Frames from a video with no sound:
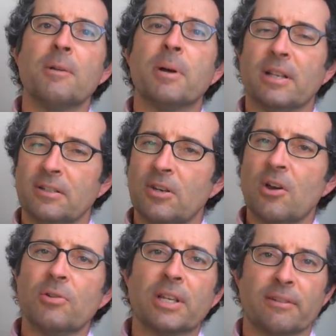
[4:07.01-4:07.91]
but
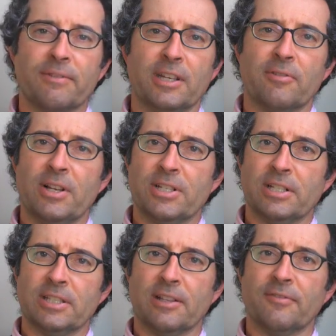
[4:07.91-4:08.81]
know the configurations
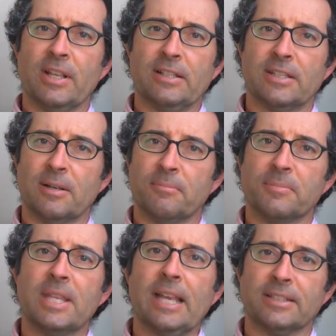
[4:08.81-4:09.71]
and have done some
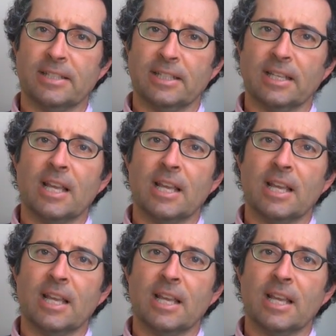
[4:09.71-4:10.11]
testing